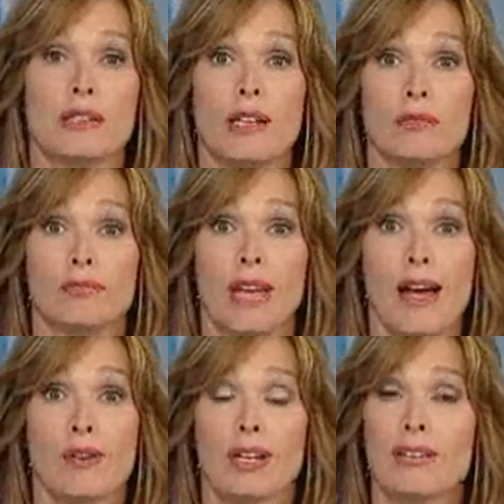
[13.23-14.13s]
So
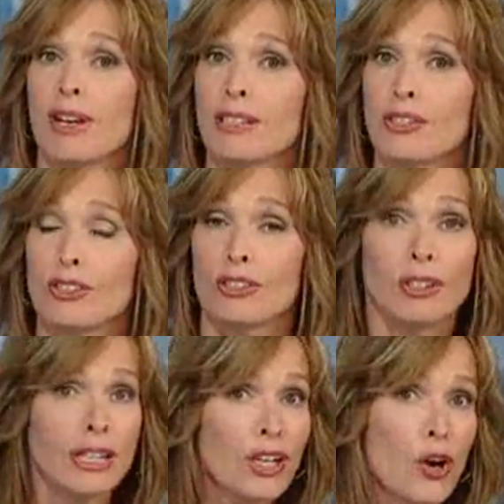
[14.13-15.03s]
how can investors
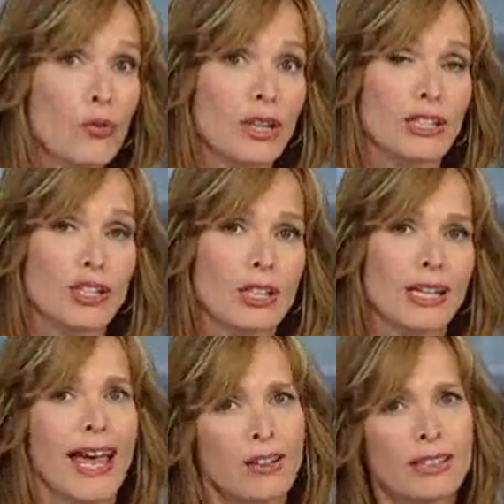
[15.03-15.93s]
look at
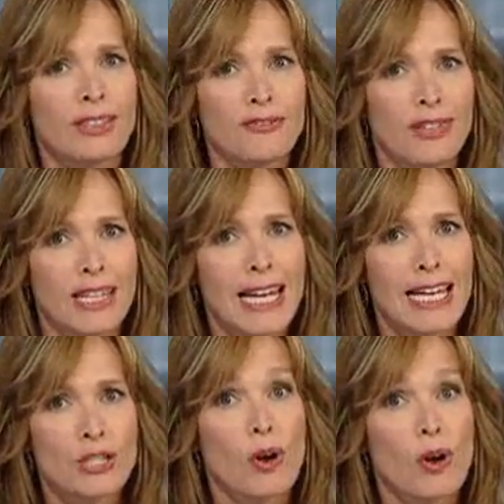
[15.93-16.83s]
correlation and how does it fit
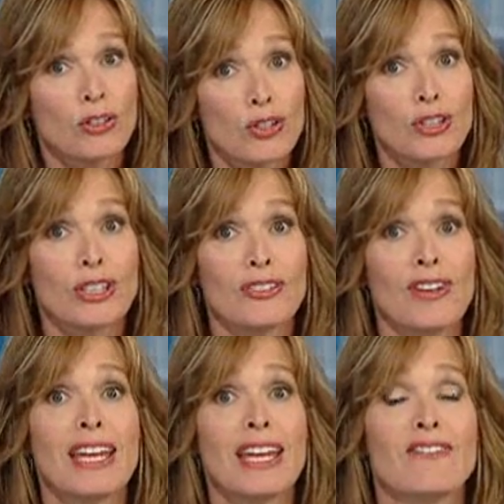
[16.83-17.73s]
into
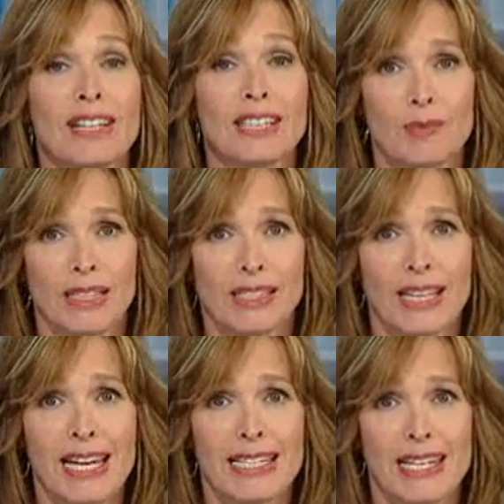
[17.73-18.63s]
alternative
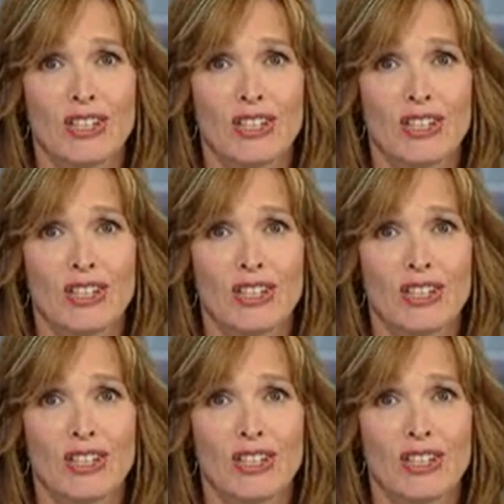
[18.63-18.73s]
investments?